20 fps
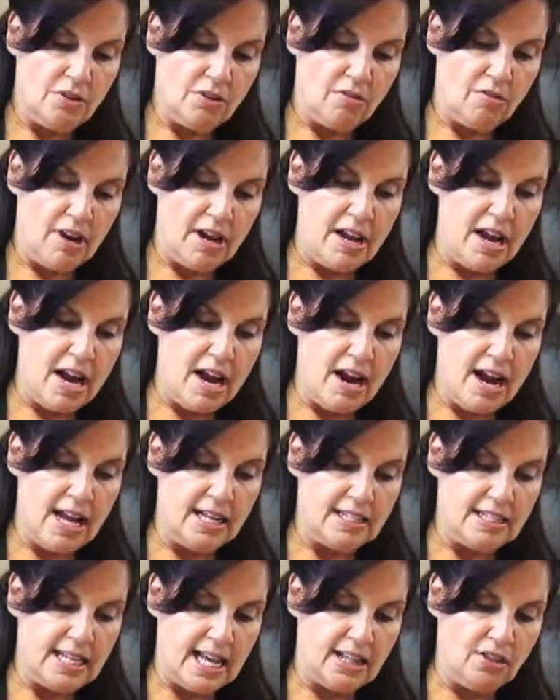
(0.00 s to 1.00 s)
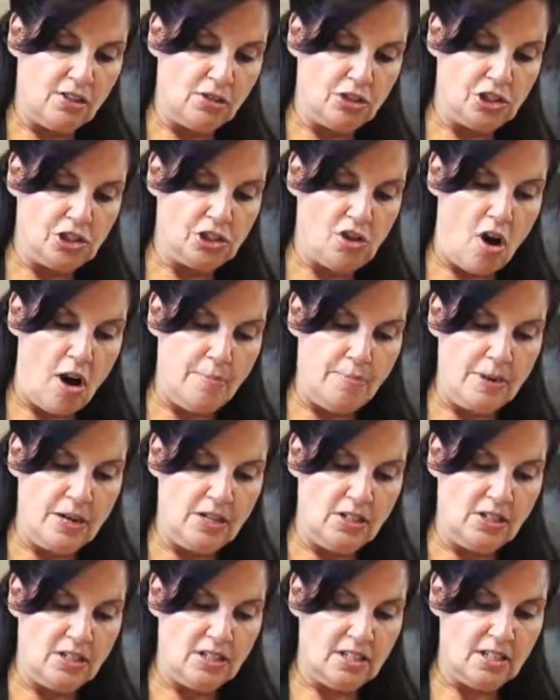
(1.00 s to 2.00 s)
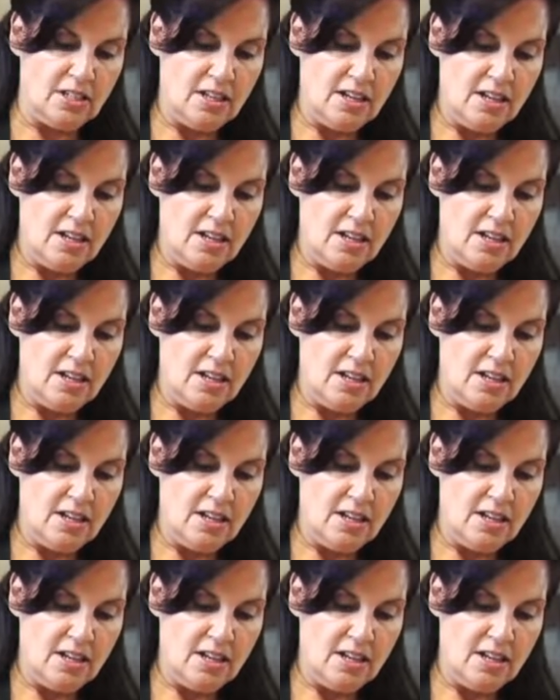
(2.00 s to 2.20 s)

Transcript: the Gruyere has that little sharpness,